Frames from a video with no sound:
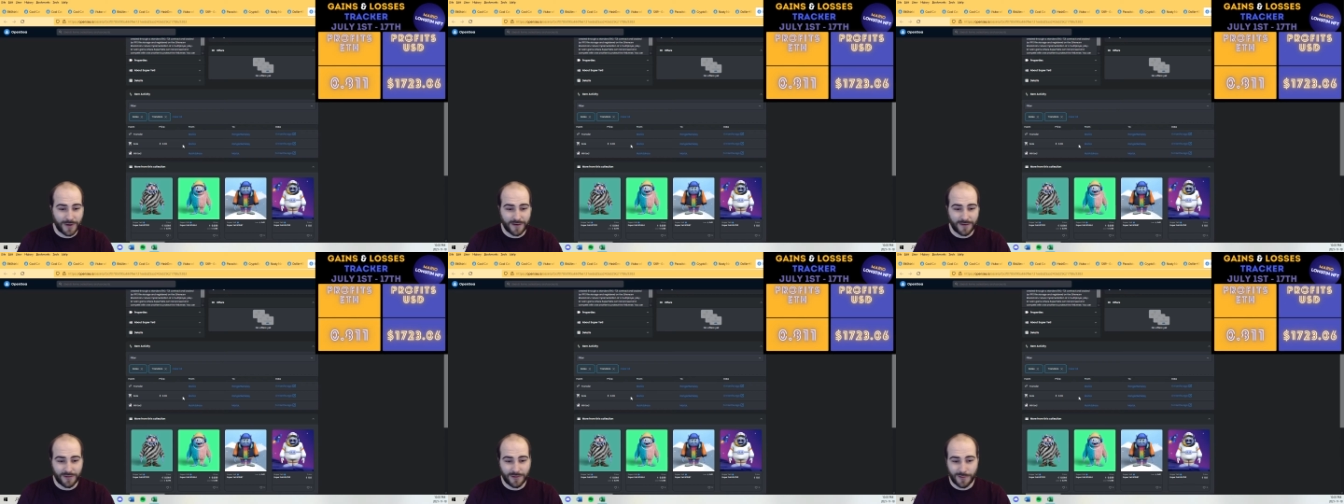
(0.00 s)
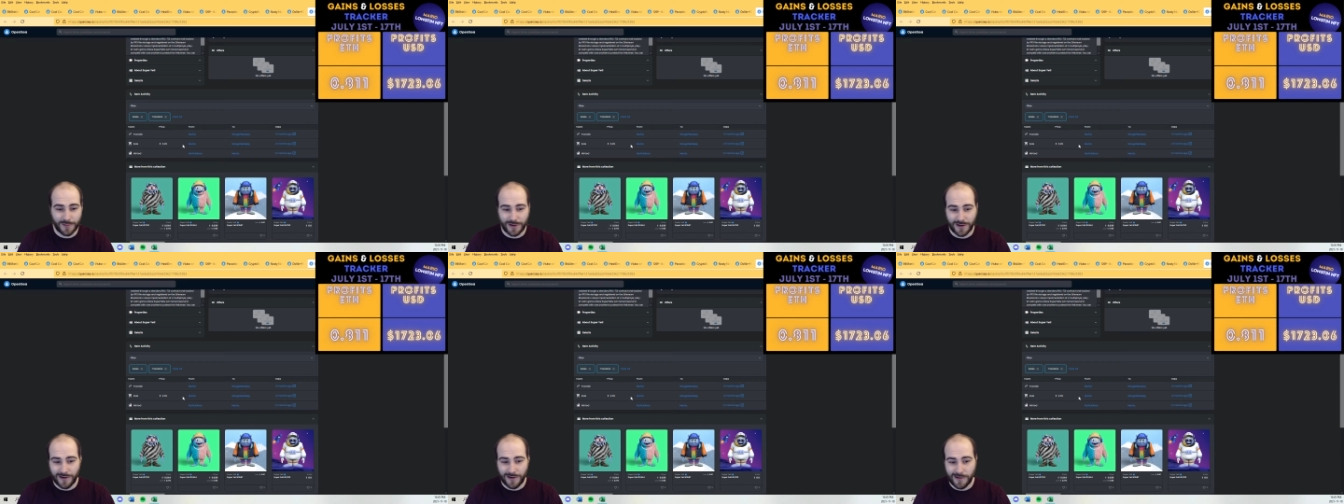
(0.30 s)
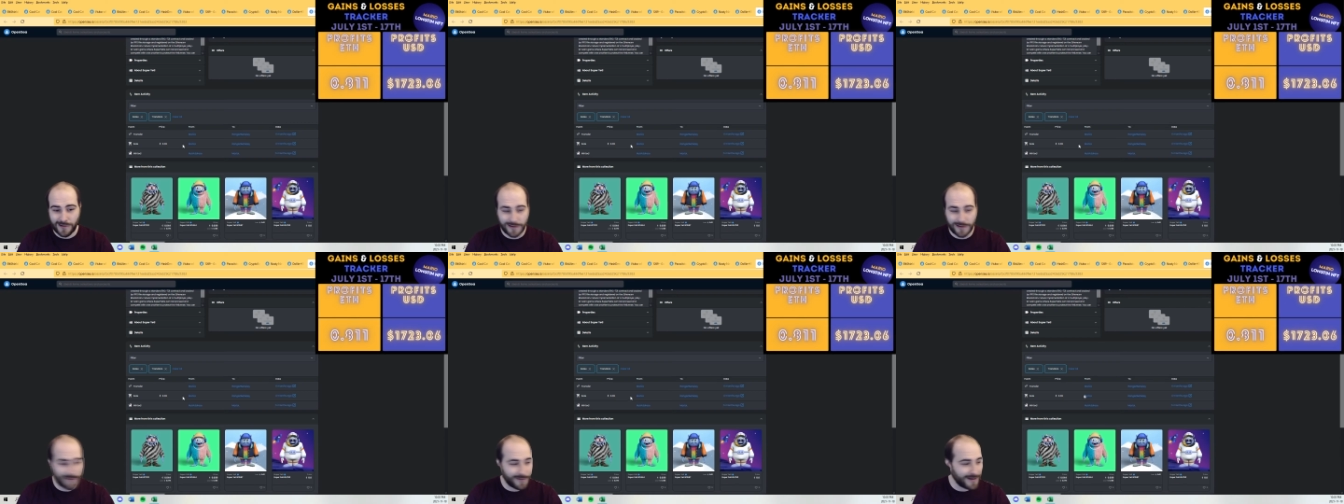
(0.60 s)
want to call
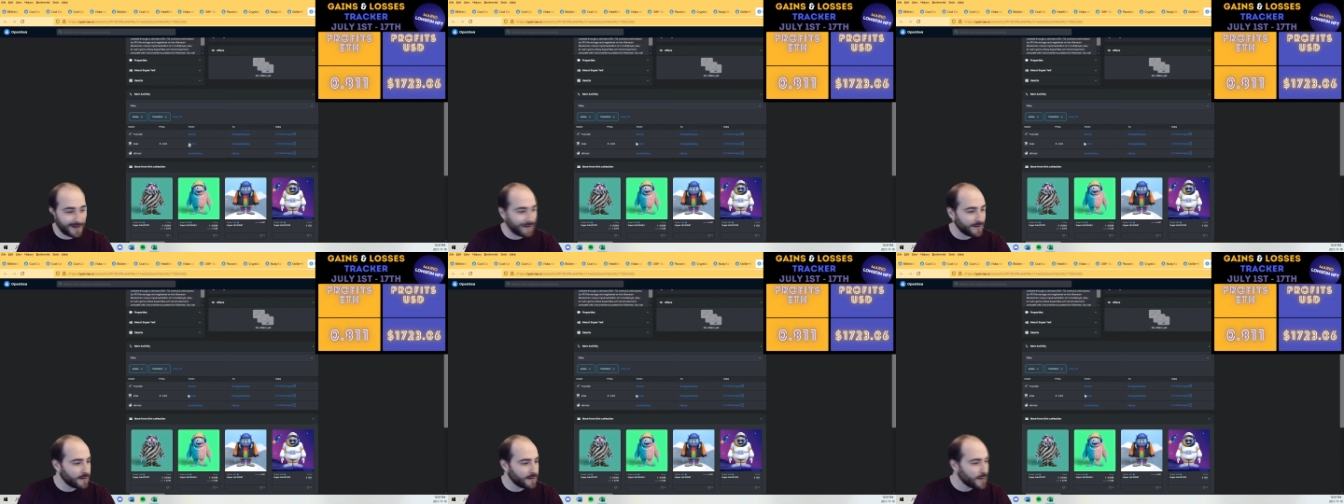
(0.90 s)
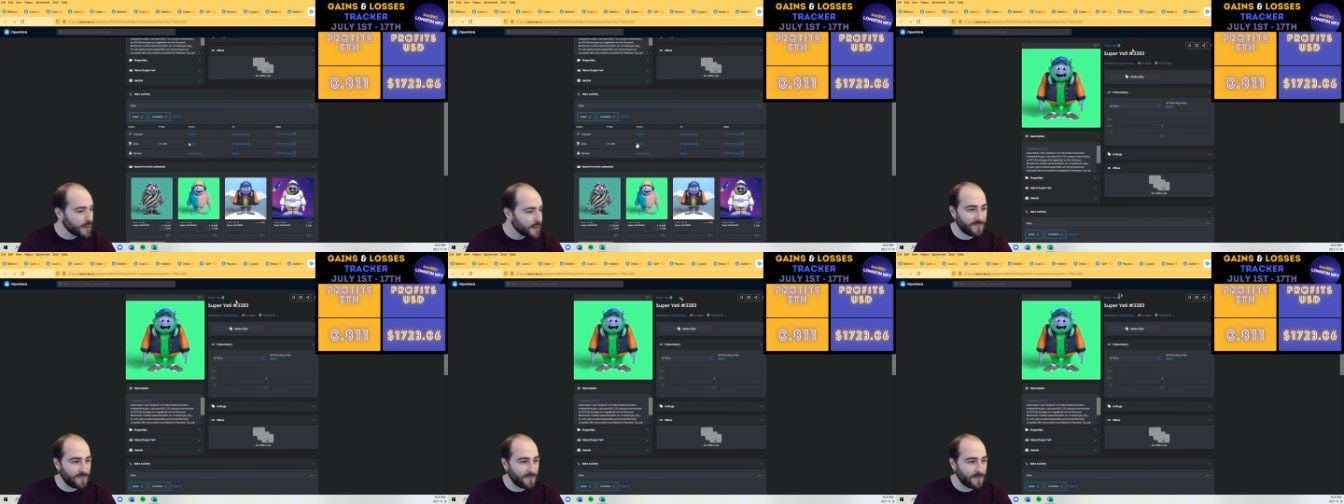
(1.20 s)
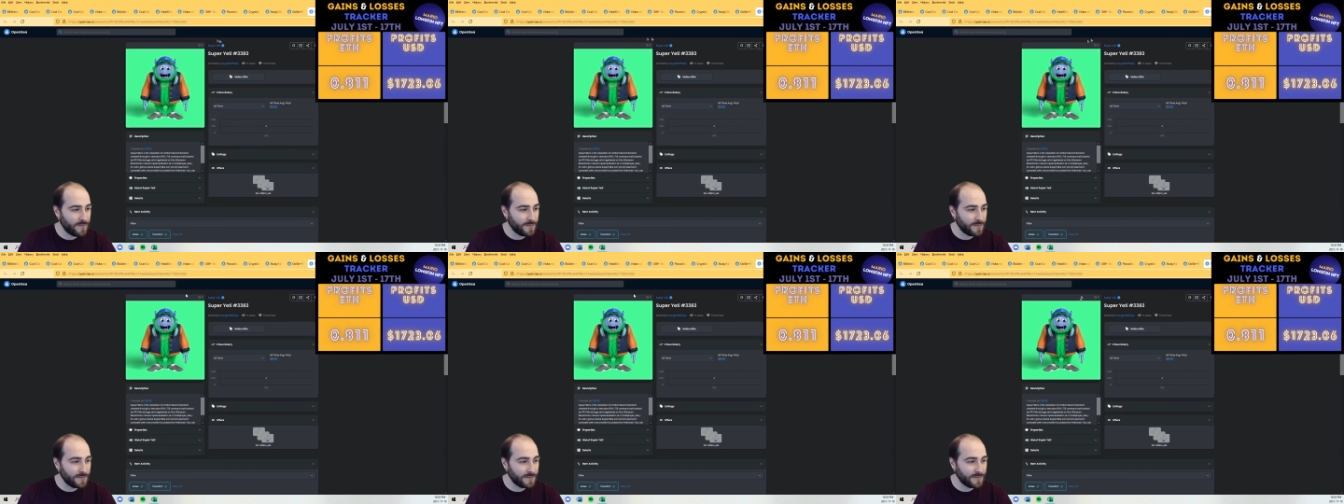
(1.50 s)
it, right?
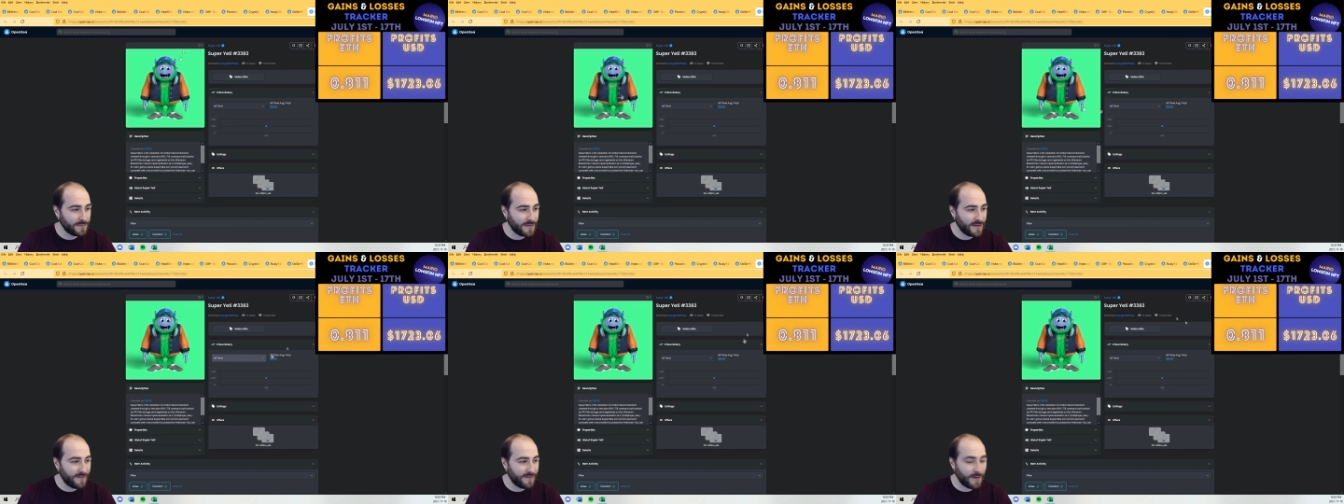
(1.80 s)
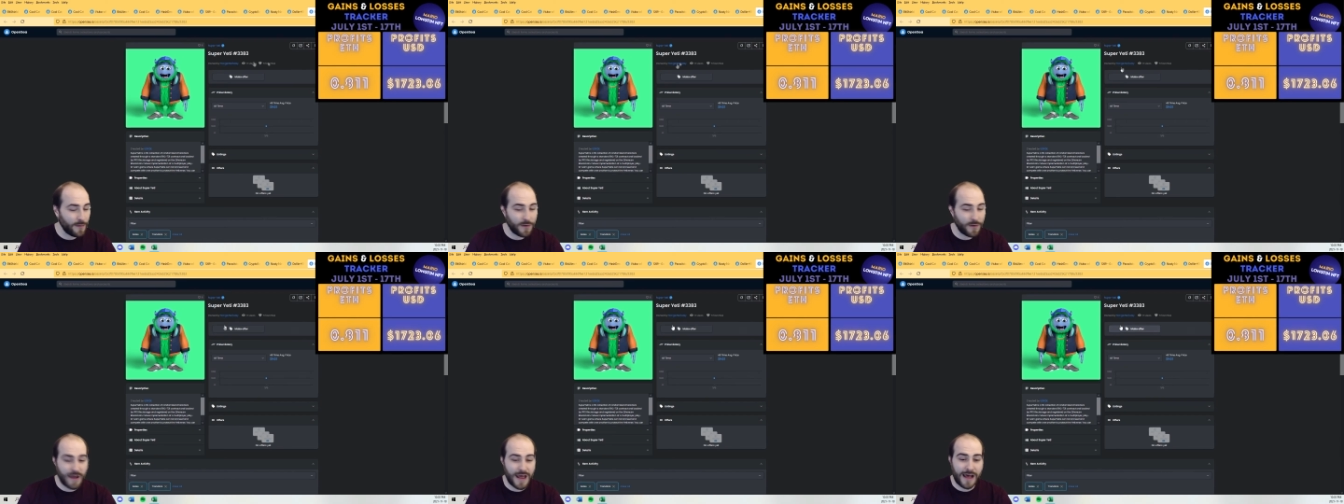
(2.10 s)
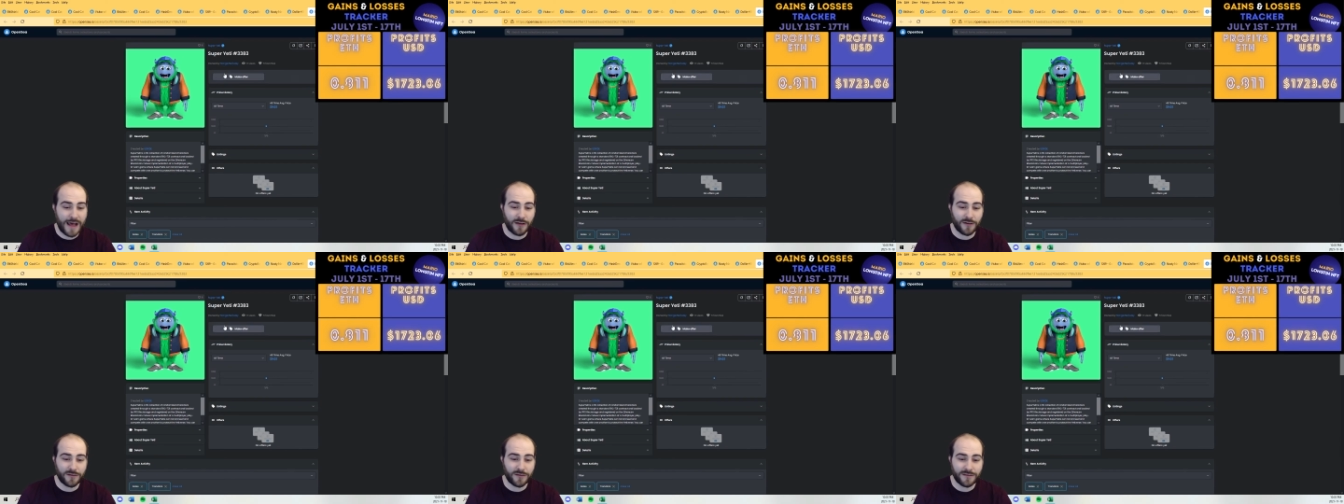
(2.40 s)
If I would have
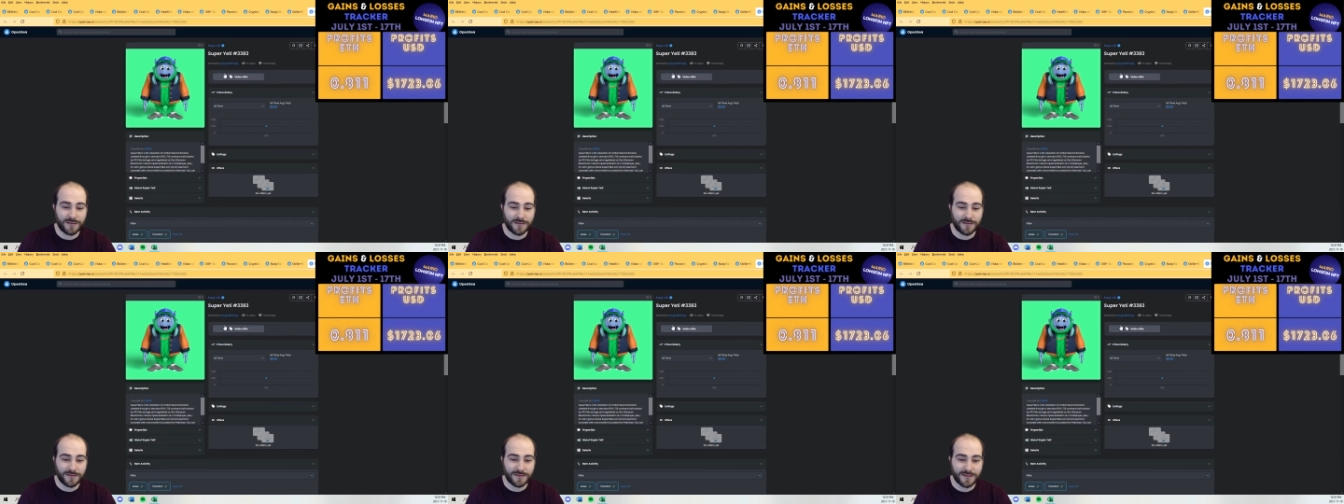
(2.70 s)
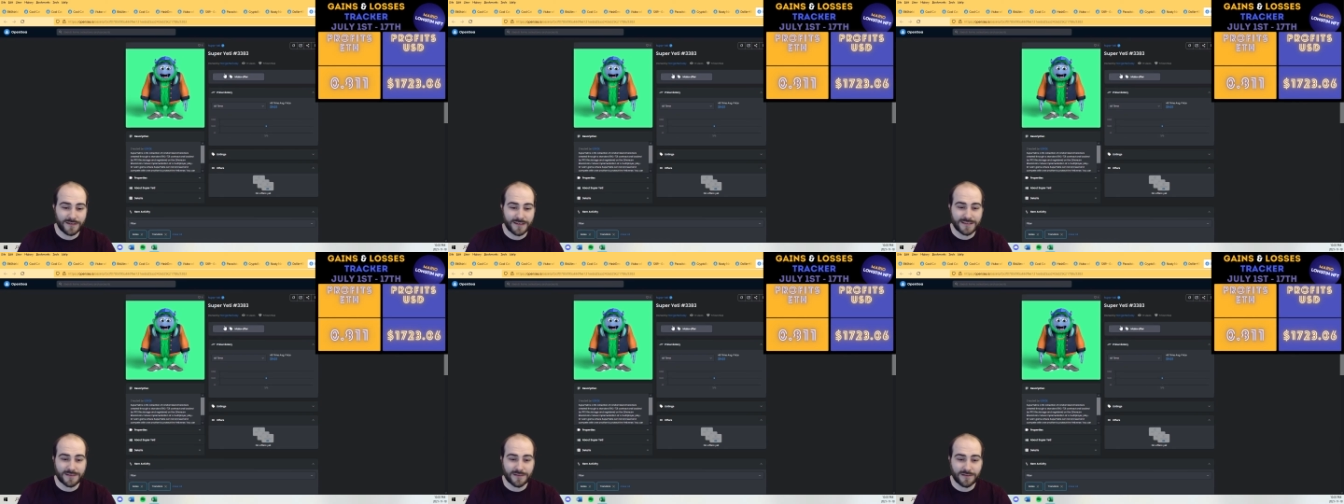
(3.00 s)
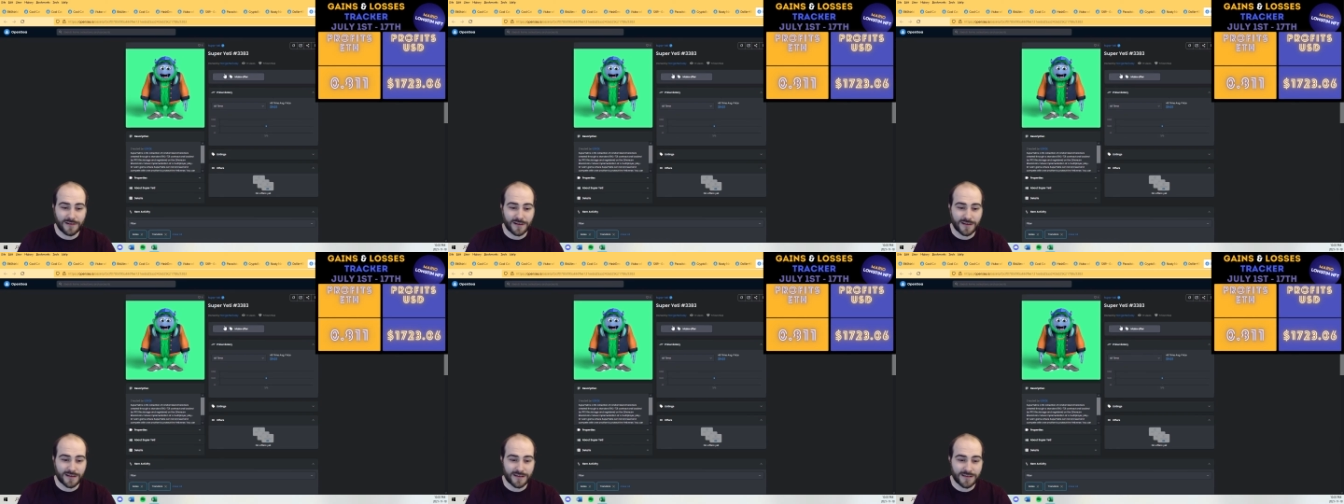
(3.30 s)
held until
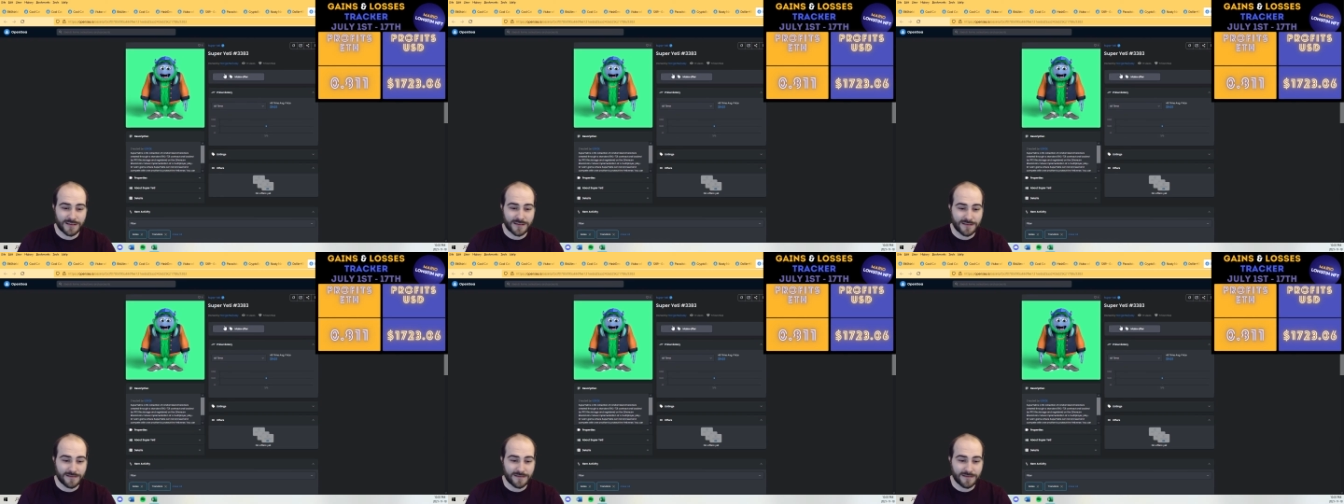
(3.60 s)
August,